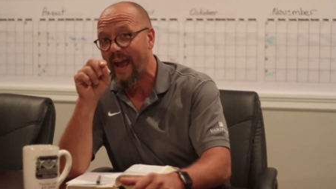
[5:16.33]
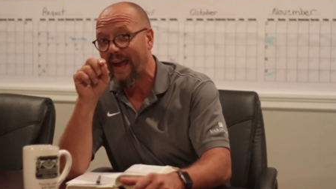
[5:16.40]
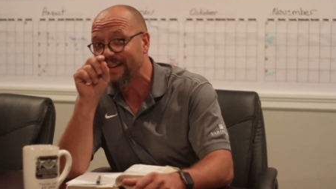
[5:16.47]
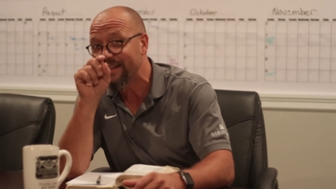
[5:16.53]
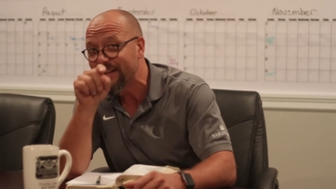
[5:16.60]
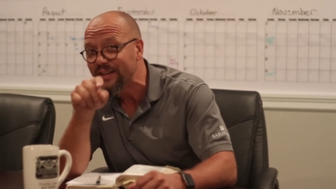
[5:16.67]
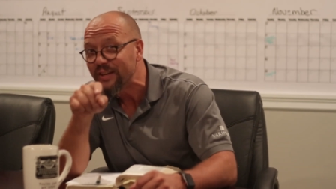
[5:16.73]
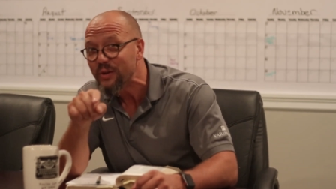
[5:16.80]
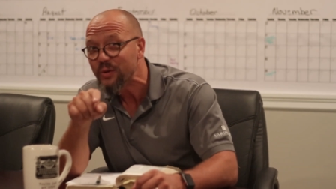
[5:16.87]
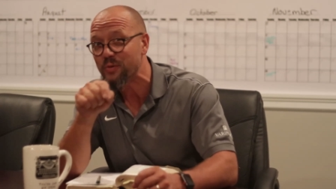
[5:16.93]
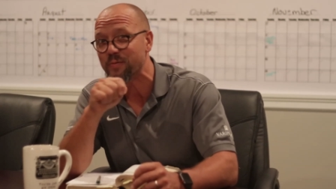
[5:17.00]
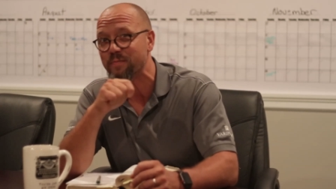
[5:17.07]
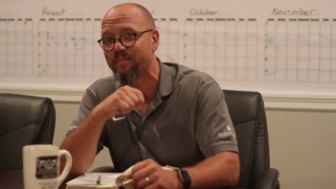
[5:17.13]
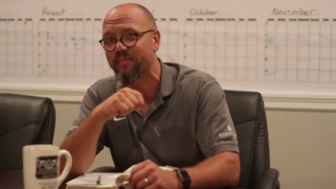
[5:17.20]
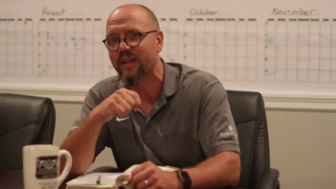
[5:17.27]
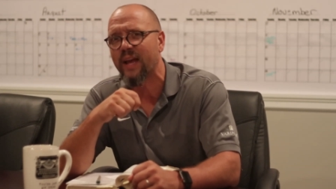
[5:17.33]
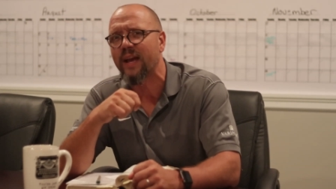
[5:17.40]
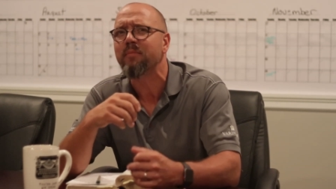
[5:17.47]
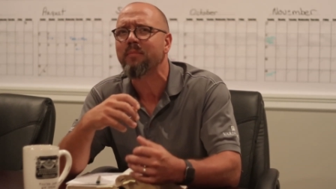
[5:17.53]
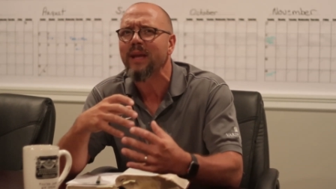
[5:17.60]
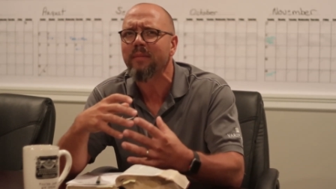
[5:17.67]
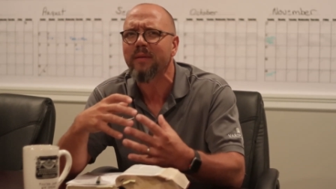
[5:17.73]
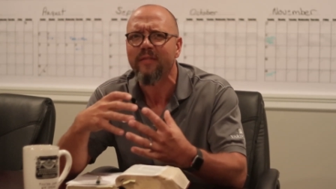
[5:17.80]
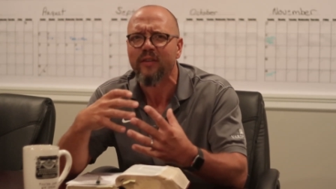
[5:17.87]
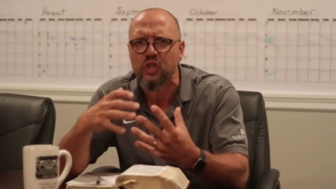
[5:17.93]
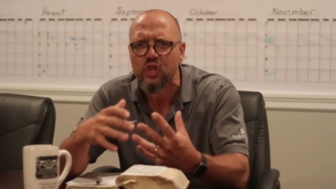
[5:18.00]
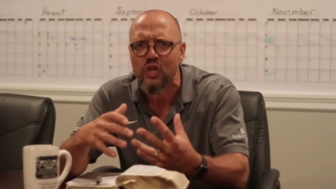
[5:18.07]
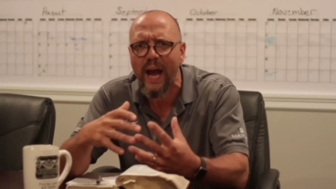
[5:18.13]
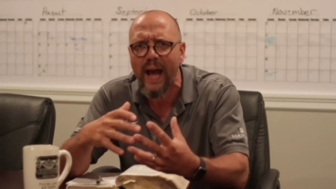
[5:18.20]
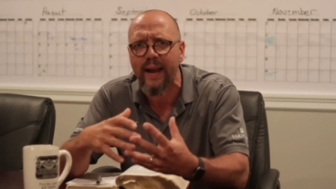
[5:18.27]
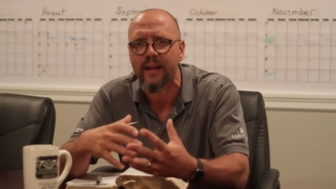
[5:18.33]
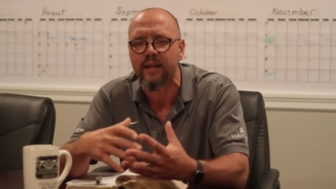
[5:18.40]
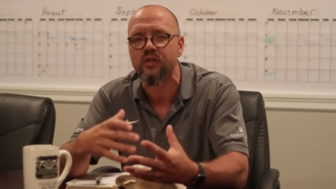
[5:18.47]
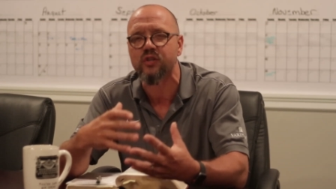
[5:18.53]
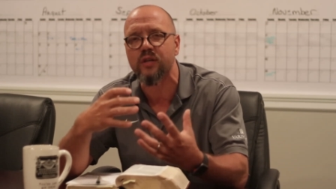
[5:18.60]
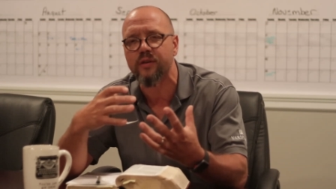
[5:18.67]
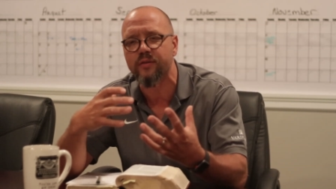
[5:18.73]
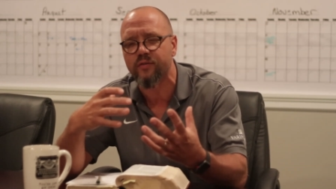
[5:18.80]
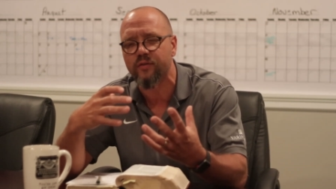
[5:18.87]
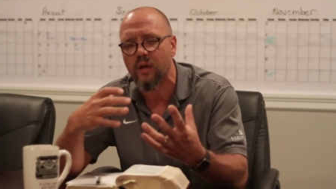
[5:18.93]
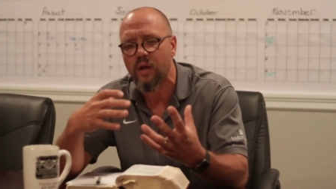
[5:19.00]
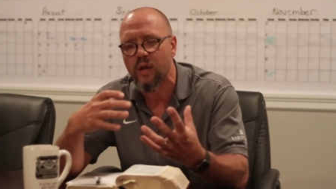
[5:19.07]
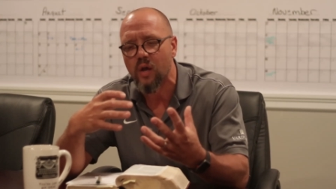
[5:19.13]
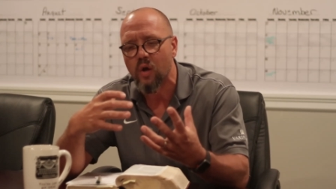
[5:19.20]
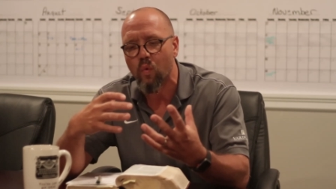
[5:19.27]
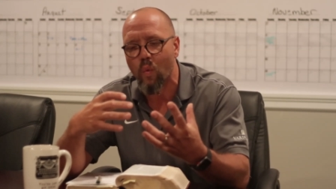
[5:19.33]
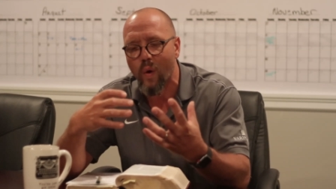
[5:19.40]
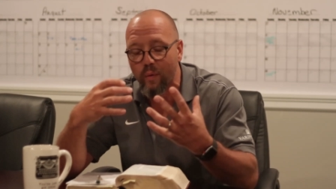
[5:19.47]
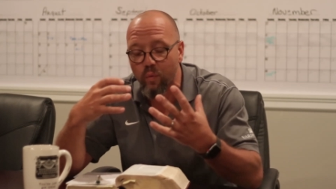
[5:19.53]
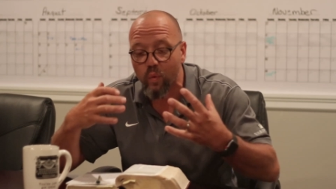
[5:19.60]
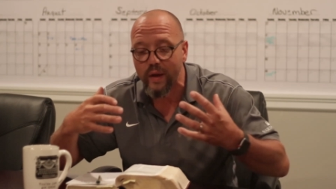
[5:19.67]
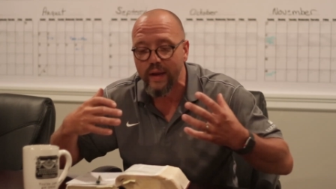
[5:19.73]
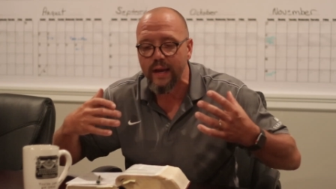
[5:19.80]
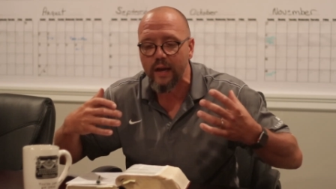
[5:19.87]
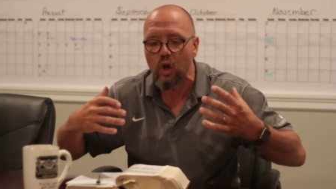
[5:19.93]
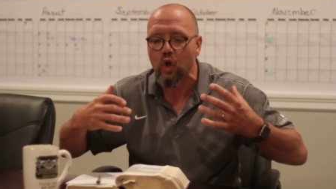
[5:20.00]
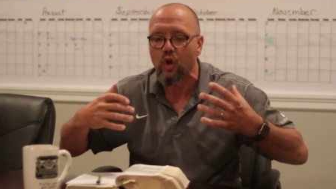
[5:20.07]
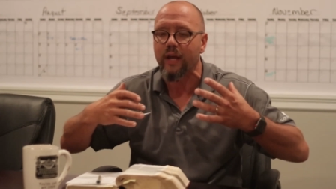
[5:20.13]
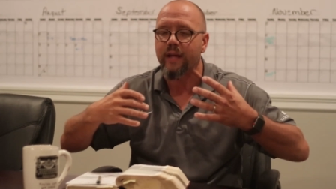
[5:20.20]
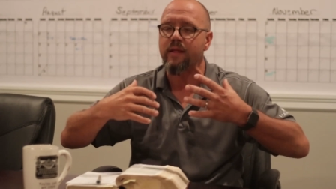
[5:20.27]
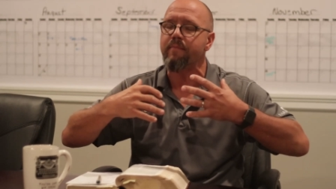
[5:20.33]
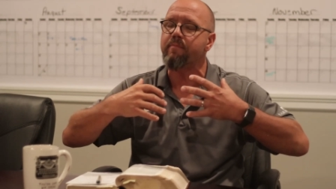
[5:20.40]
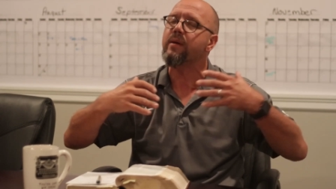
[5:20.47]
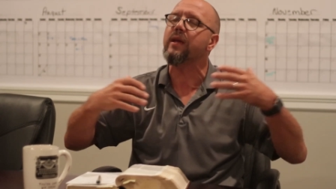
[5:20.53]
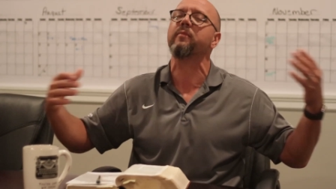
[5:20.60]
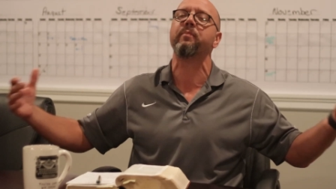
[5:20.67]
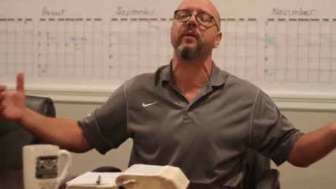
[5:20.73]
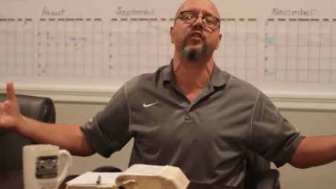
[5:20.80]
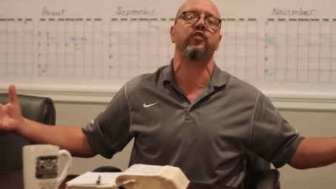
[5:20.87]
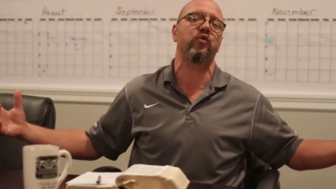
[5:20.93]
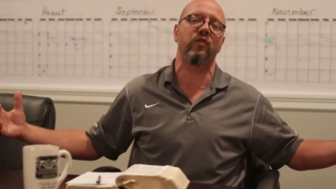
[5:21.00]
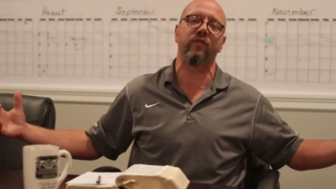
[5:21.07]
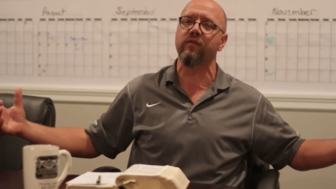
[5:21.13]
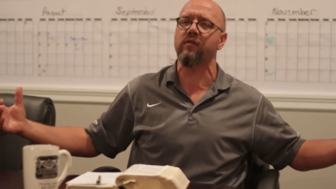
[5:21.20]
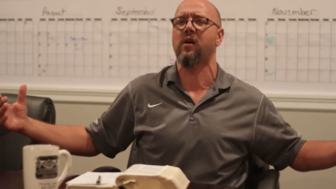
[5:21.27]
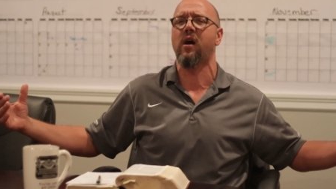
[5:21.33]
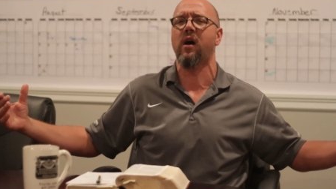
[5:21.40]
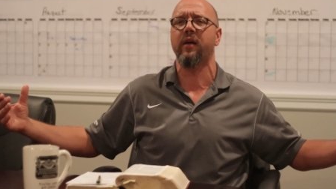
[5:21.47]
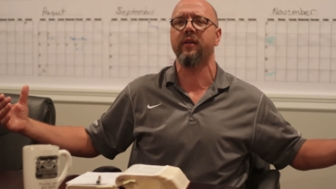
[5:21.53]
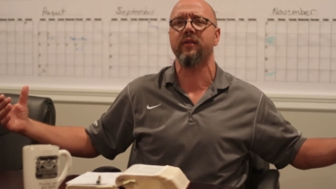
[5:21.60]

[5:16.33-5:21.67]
and to you, and maybe even challenge, is when we look at the big picture of God,